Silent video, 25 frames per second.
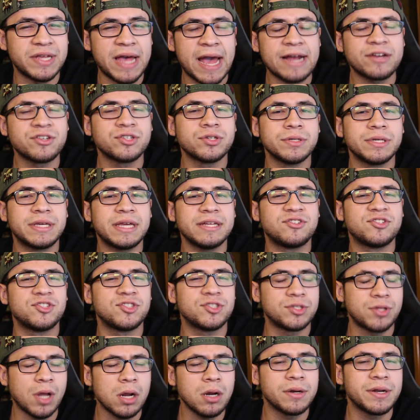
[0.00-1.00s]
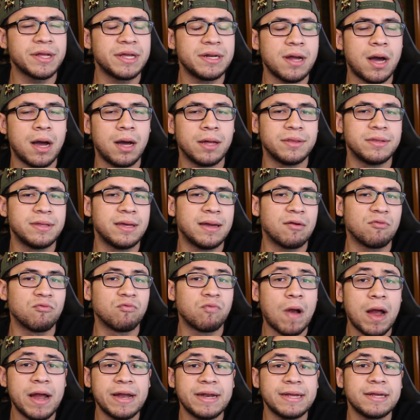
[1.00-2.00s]
actually get started on their
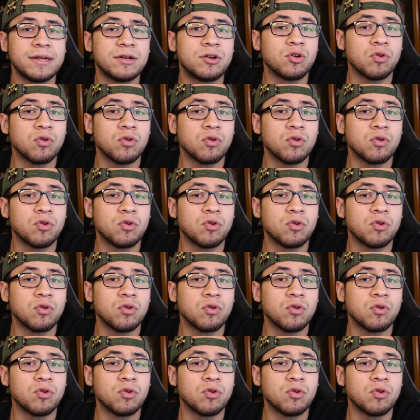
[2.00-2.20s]
writing